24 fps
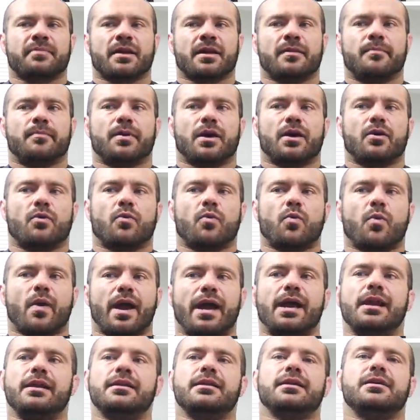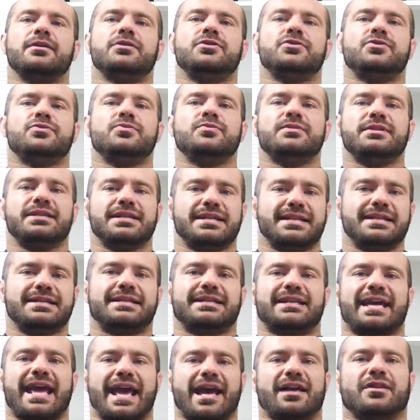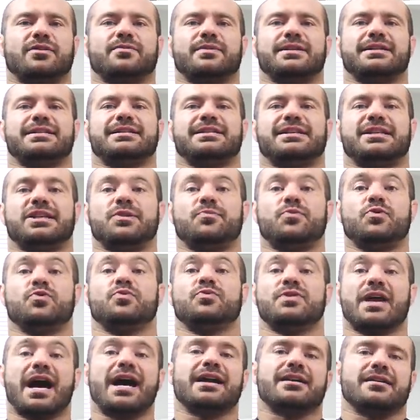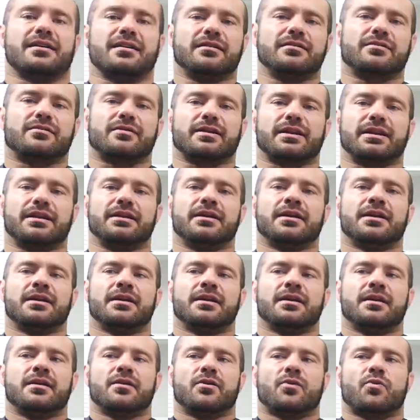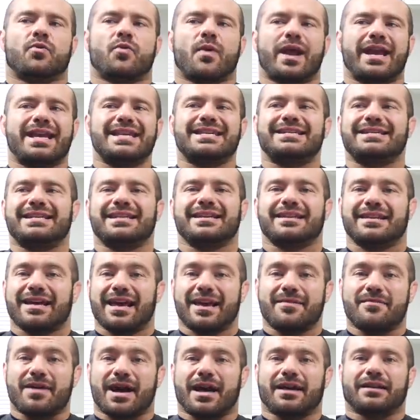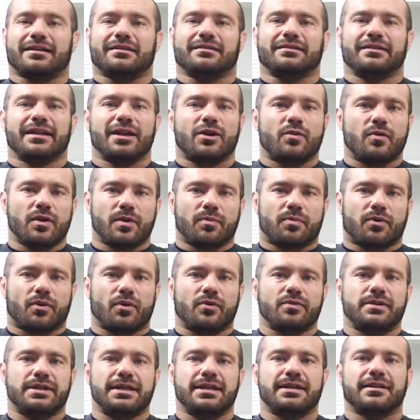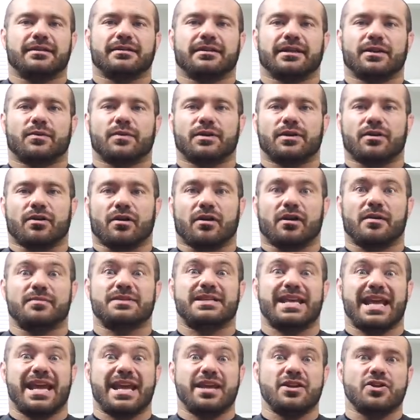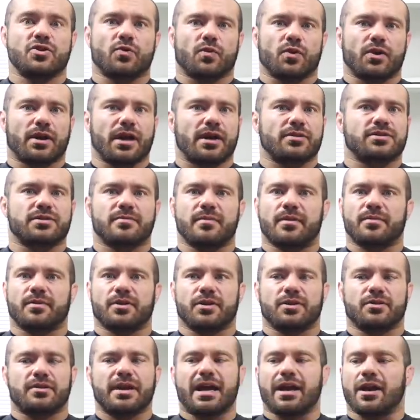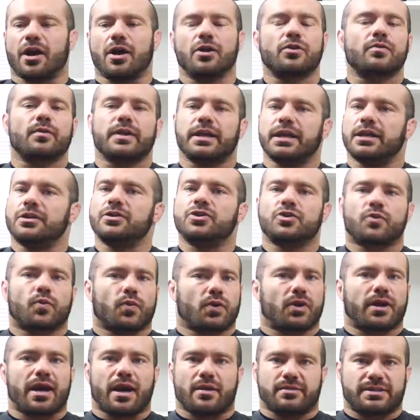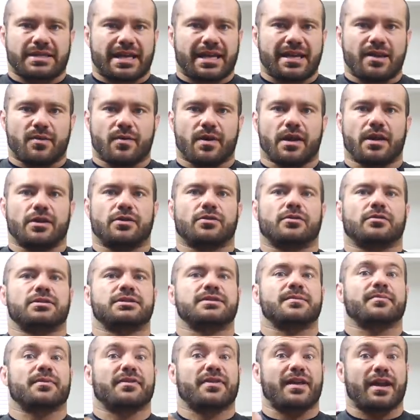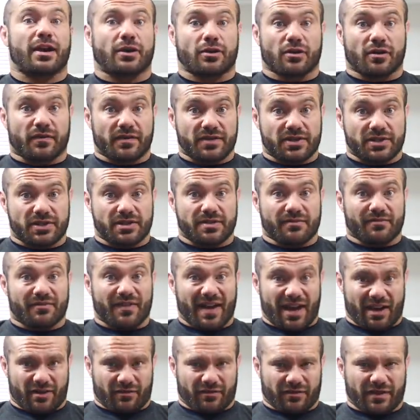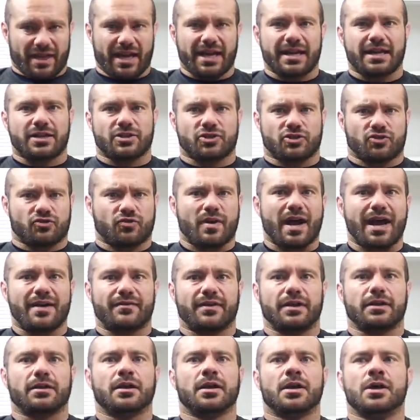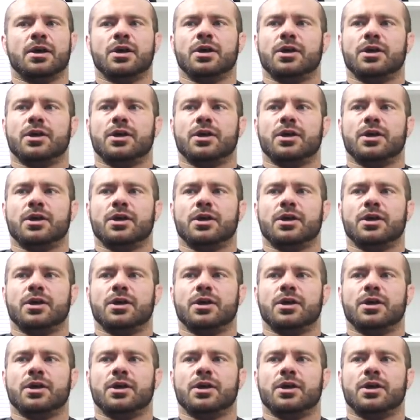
But when you need calories to keep you not hungry, wasting them on liquid protein and liquid carbs in your workouts. Remember, you're not hungry in your workouts anyway. Your sympathetic nervous system, fight or flight, is driving.